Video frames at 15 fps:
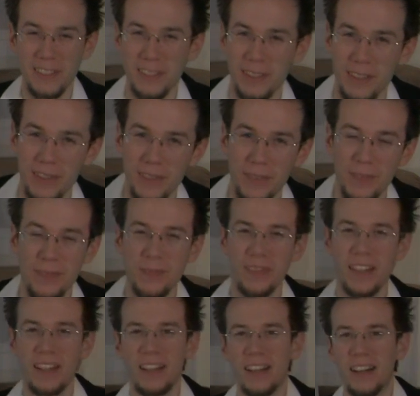So,
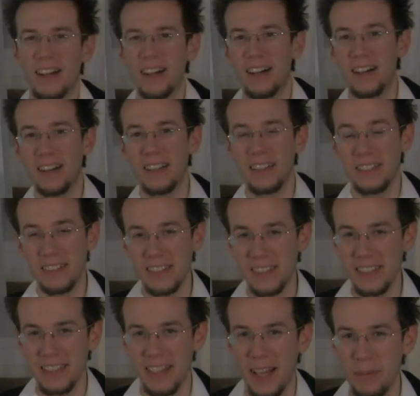this
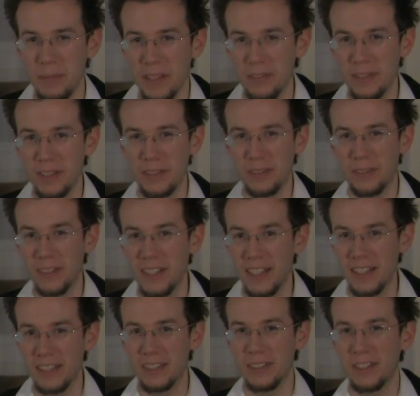is exam level
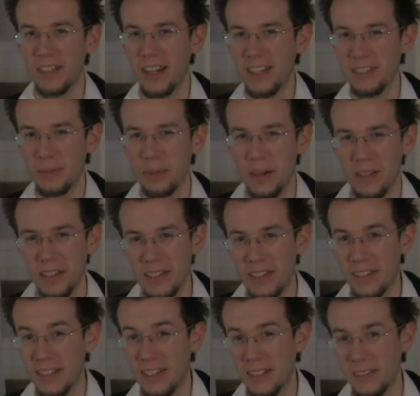3. So you guys have probably
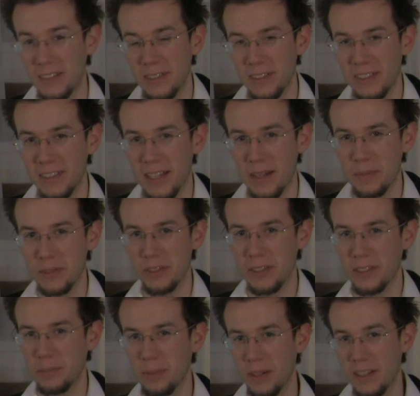done the other 2 exams,
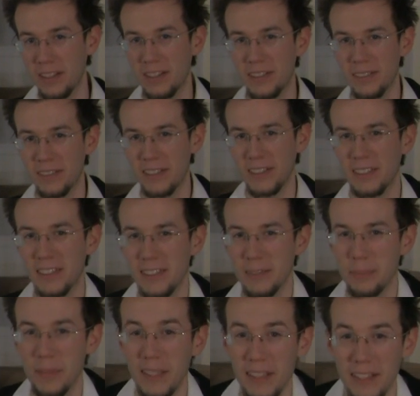so I probably don't need to
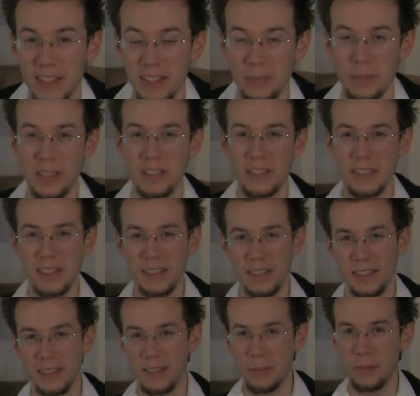explain it as much as I
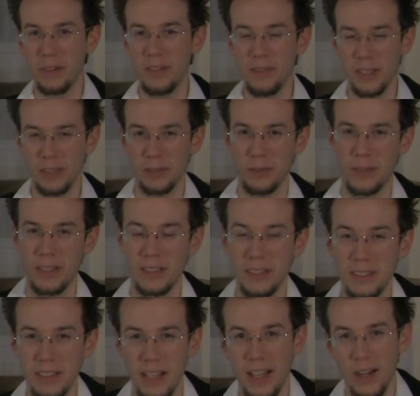did in the previous
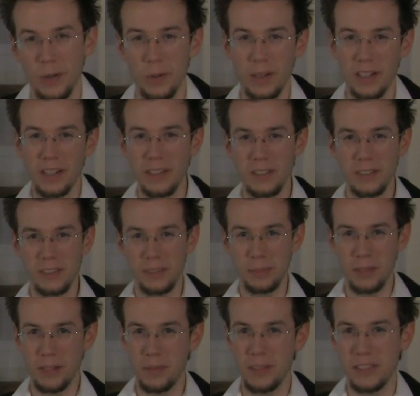ones. We're going to do
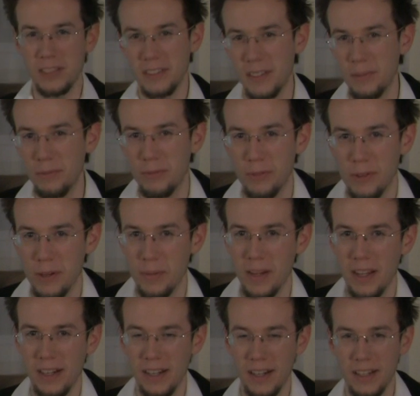pretty much the same
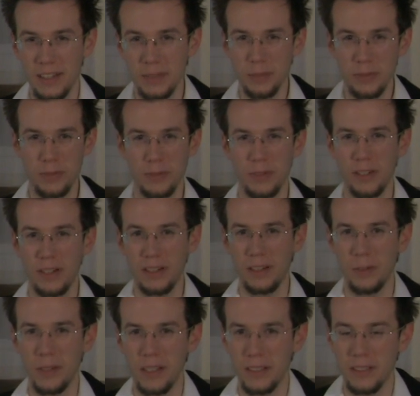format as
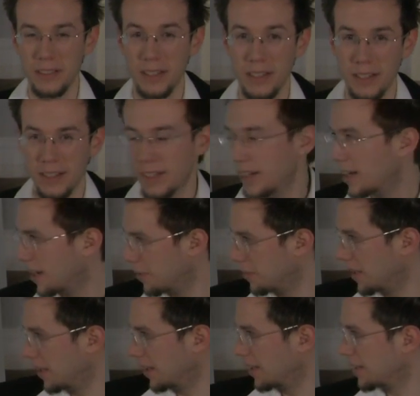before, with
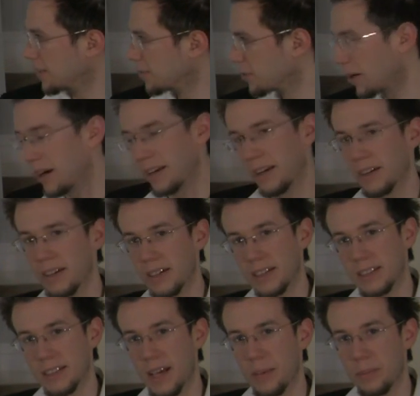me drawing out an
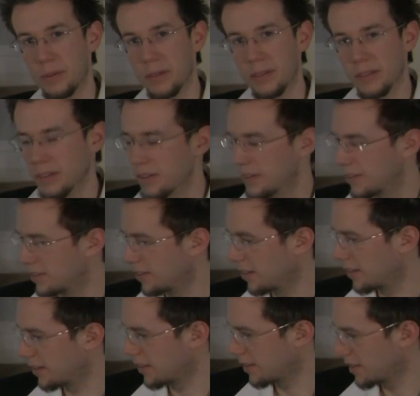example, or
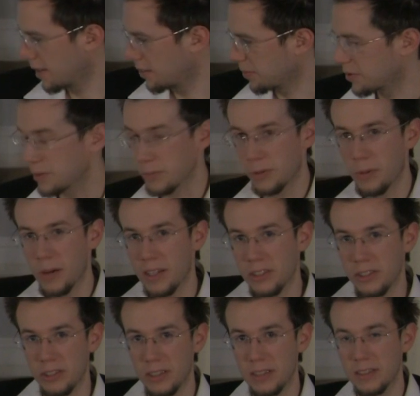not an example, some
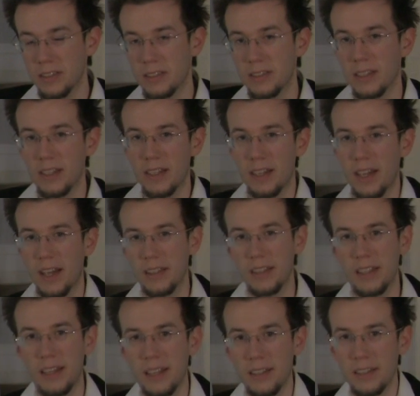questions,
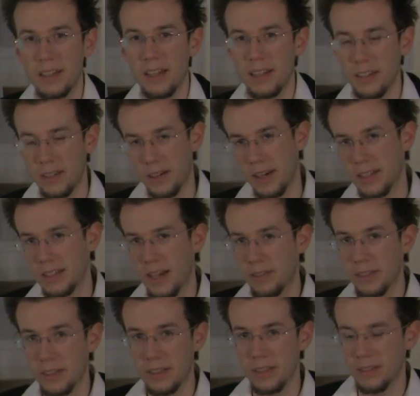and then you guys
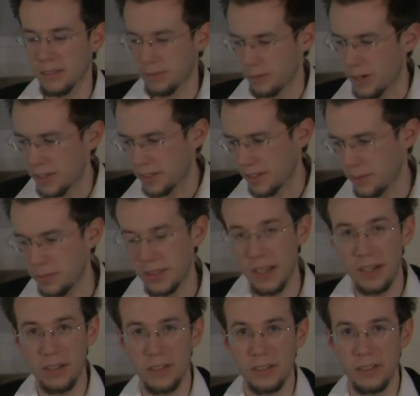have to write them
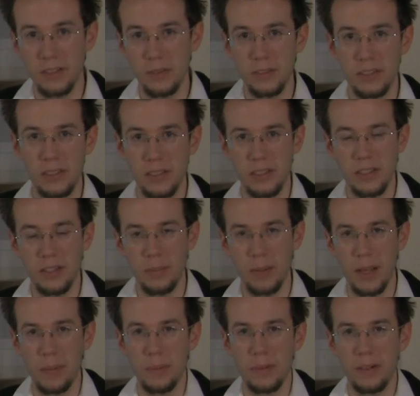down on your sheet of
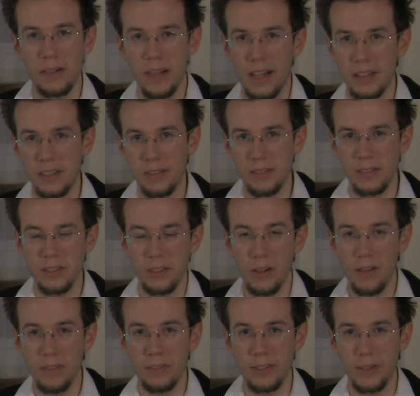paper and then
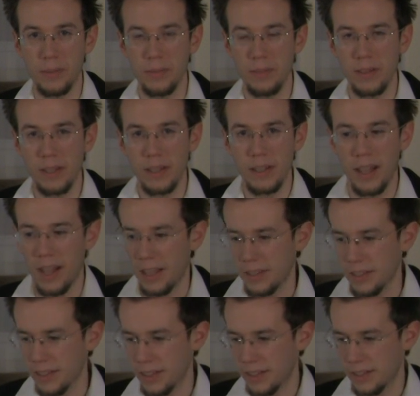solve them.
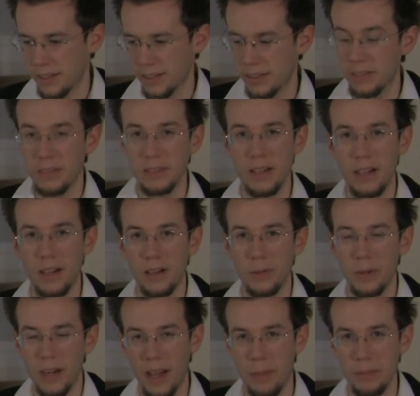And then
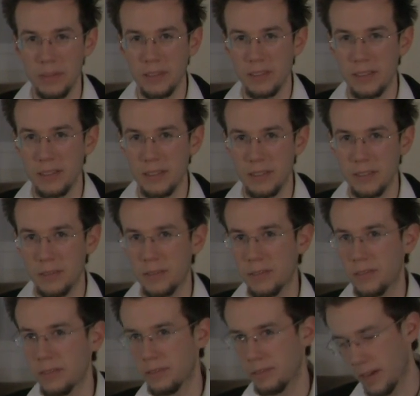what happens is,
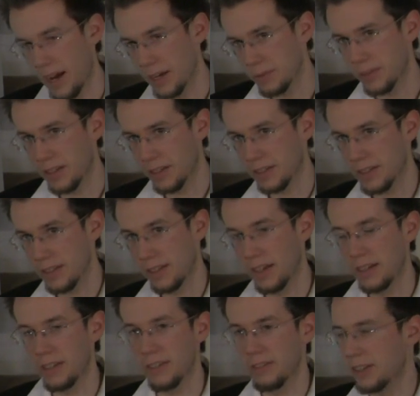as we get to the
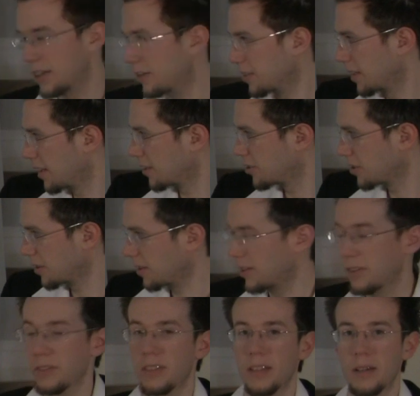end of the video, then I show
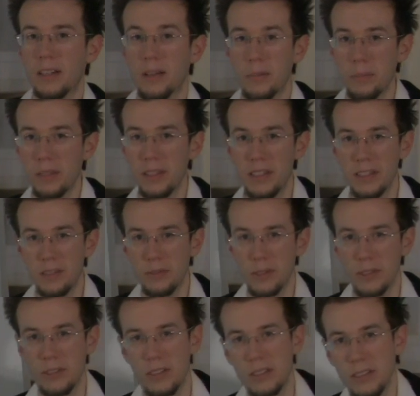you the completed
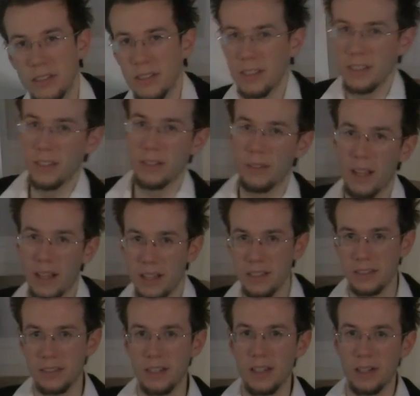versions, and then you
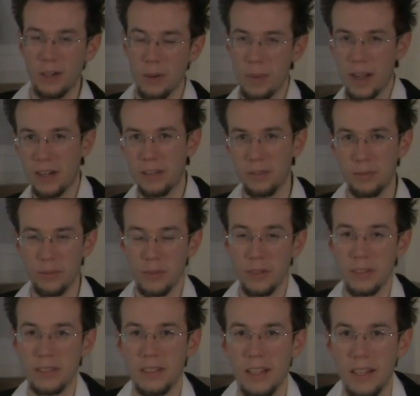guys go back and
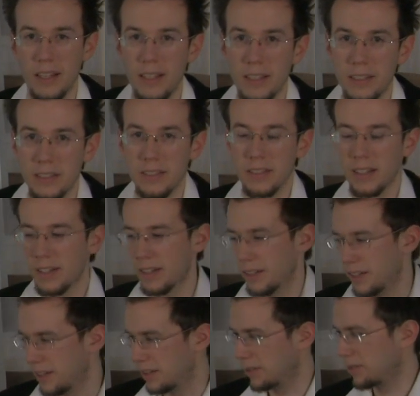forth and
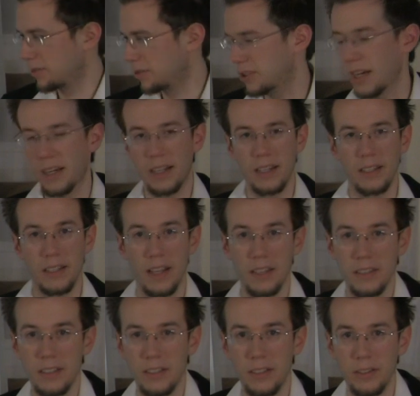you check it,
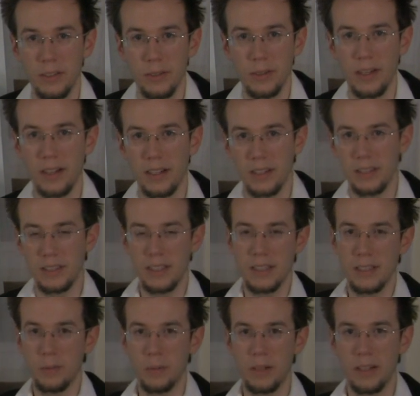and then you
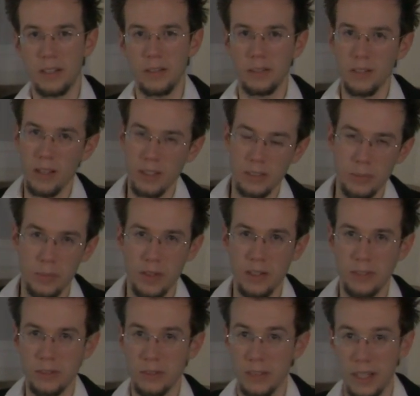see where you lost
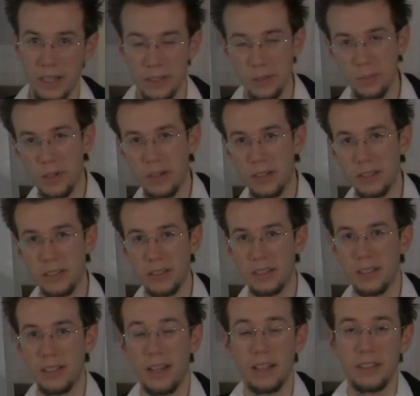marks or gained marks,
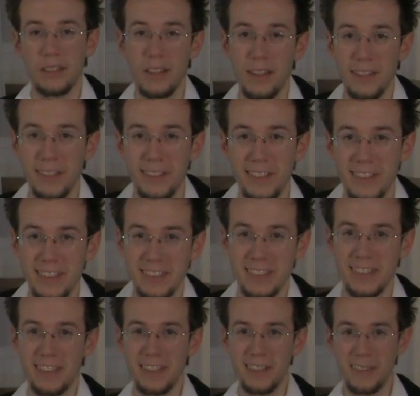and then at the end you get to
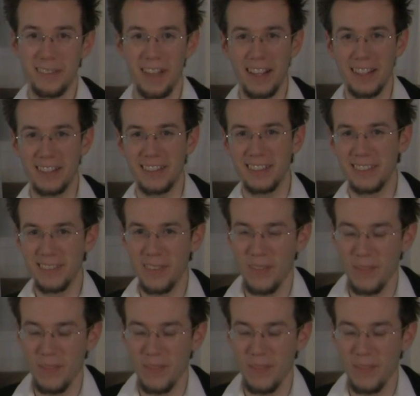see your grade.